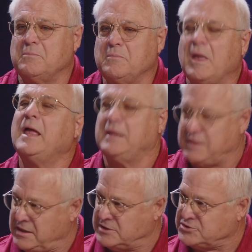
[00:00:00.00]
and
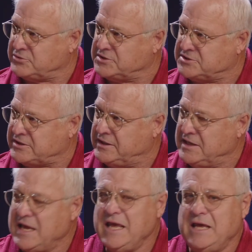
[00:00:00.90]
historic site
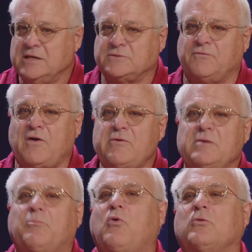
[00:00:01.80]
is a very
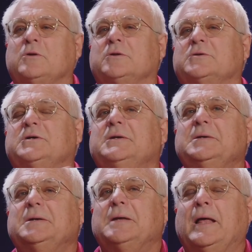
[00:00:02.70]
important
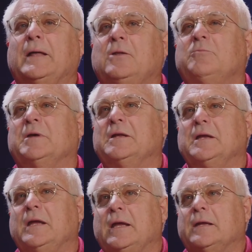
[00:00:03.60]
element
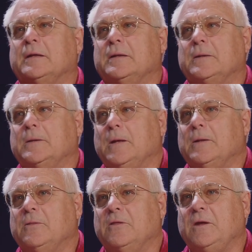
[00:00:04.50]
in
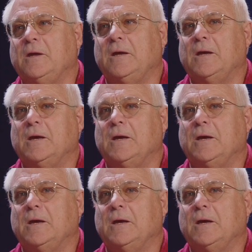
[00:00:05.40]
the